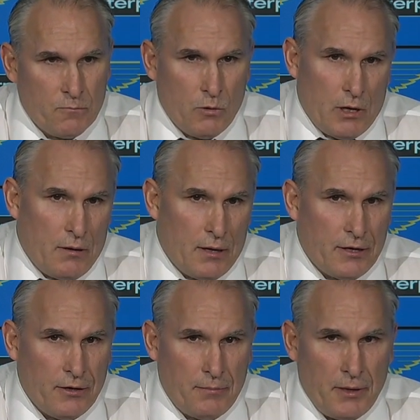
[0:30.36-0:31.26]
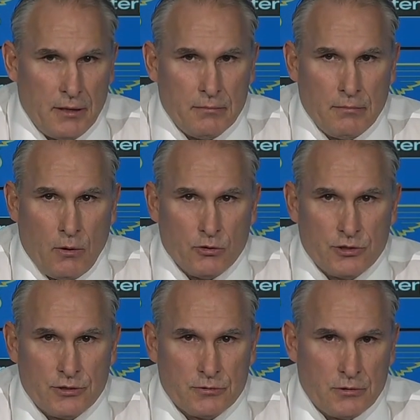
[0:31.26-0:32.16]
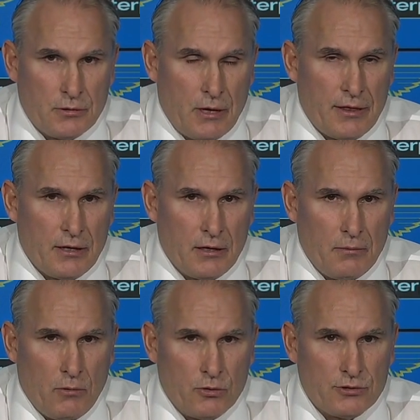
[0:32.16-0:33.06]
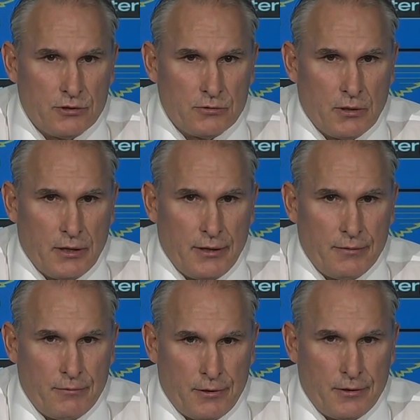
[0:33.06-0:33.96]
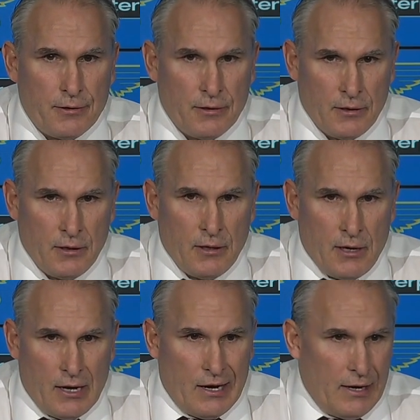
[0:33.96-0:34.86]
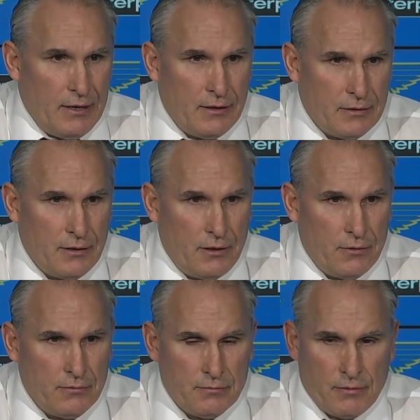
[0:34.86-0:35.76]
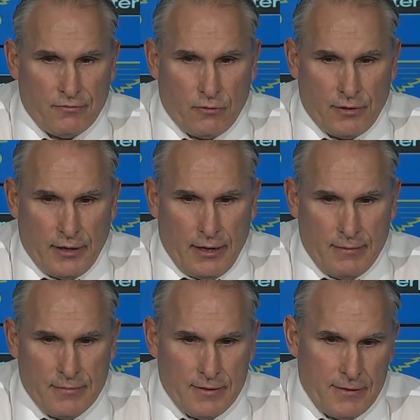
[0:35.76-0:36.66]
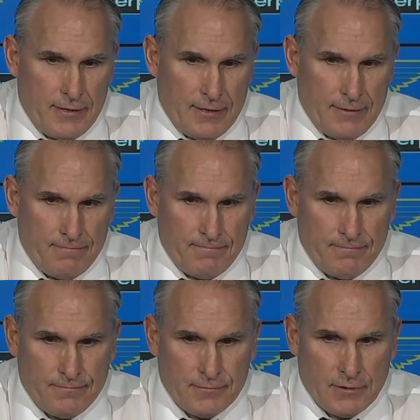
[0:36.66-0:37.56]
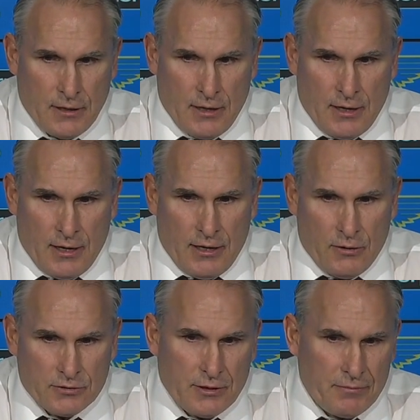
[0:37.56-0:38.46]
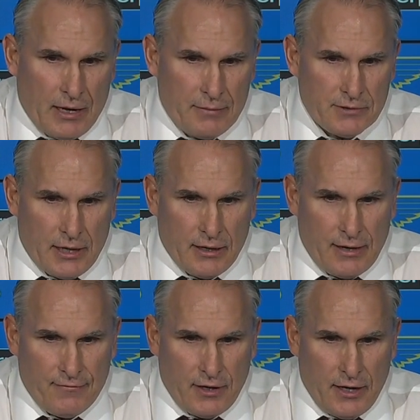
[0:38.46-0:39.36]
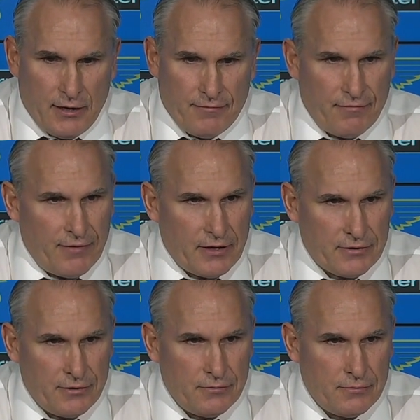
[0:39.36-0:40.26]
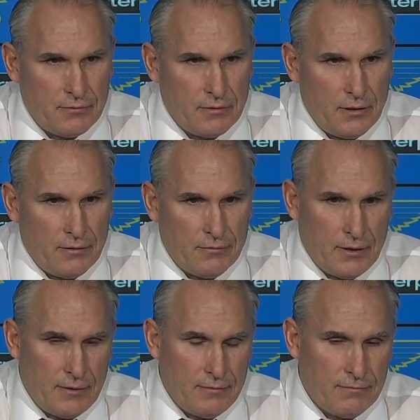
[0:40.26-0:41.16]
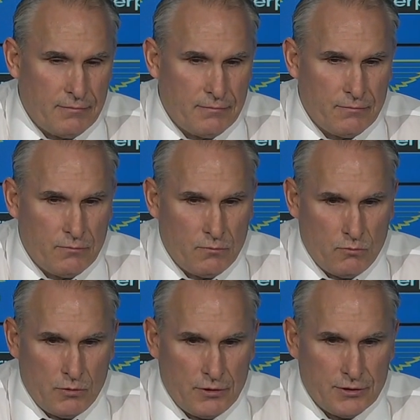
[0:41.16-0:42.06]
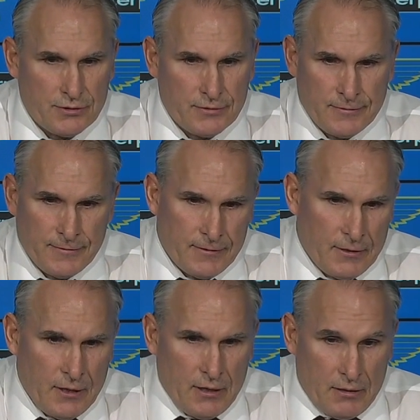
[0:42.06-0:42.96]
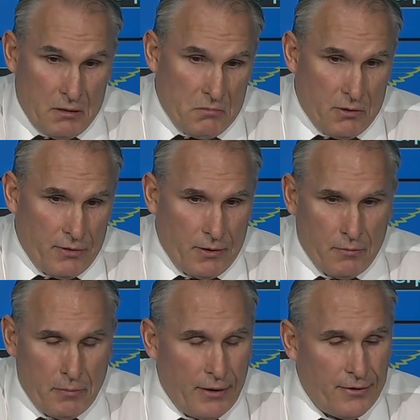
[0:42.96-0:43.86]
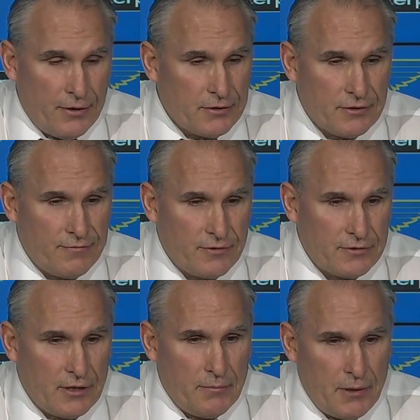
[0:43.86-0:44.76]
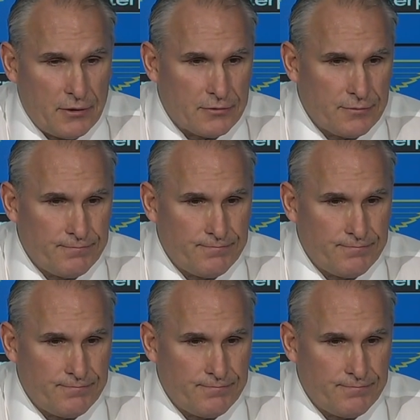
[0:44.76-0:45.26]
Well, it could be. I think the emotions really were high, you know, before the game. And, you know, sometimes that can have a negative effect too, you know, and we're just, you know, they were better than us in the first 10 minutes.